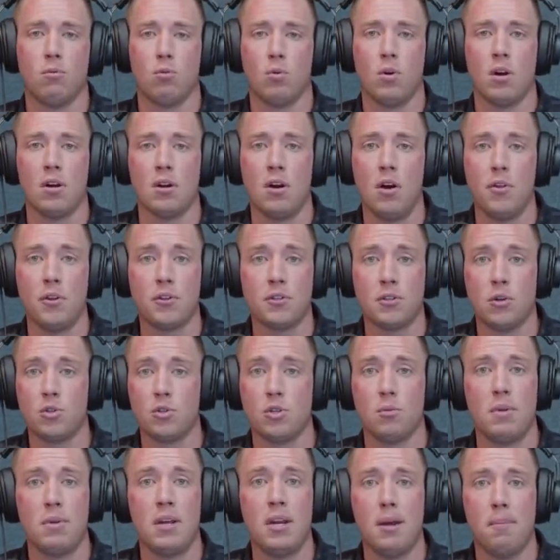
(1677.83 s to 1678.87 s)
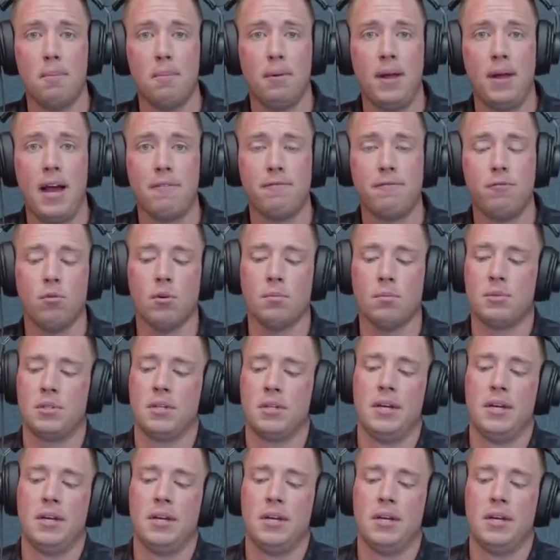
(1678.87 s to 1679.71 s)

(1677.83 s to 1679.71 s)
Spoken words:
We're on all the social media platforms.